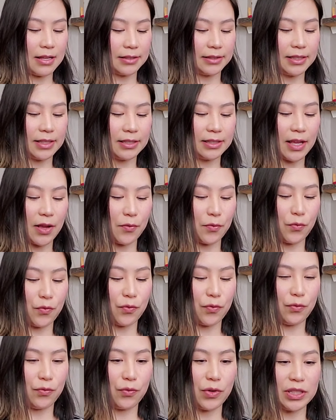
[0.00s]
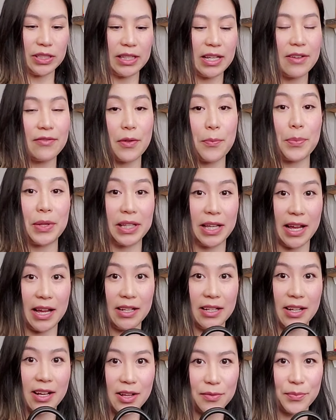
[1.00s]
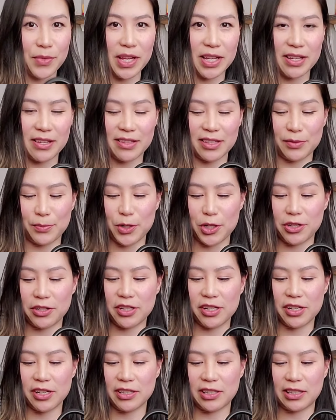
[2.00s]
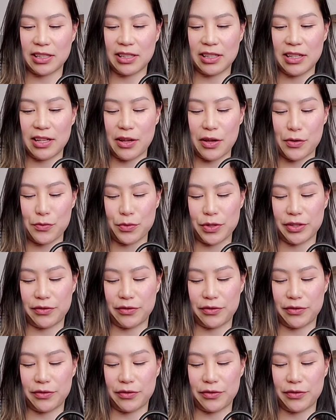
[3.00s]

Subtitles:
since I wasn't even planning on making this purchase, I